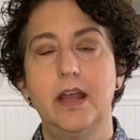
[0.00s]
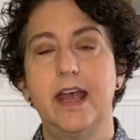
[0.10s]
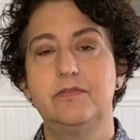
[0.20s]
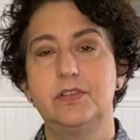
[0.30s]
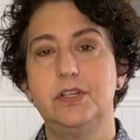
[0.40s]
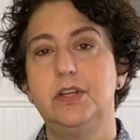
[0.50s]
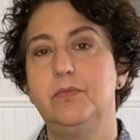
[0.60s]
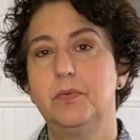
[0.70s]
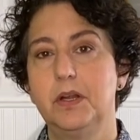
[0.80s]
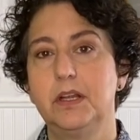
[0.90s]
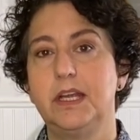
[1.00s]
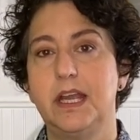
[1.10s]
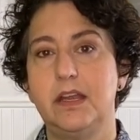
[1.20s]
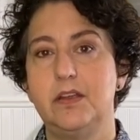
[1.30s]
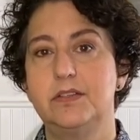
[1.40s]
after you really
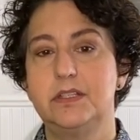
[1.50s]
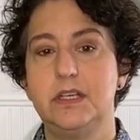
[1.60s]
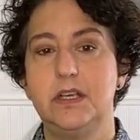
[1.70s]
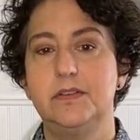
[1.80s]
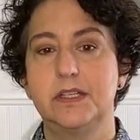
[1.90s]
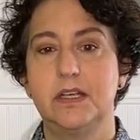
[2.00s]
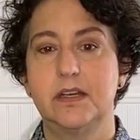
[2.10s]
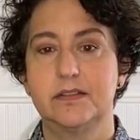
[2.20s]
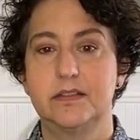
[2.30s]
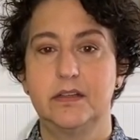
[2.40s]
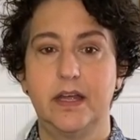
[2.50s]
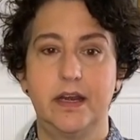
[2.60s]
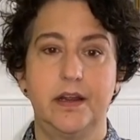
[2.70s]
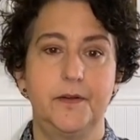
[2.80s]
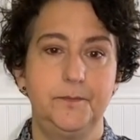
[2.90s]
get used to using a
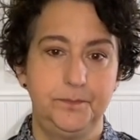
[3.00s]
stiletto.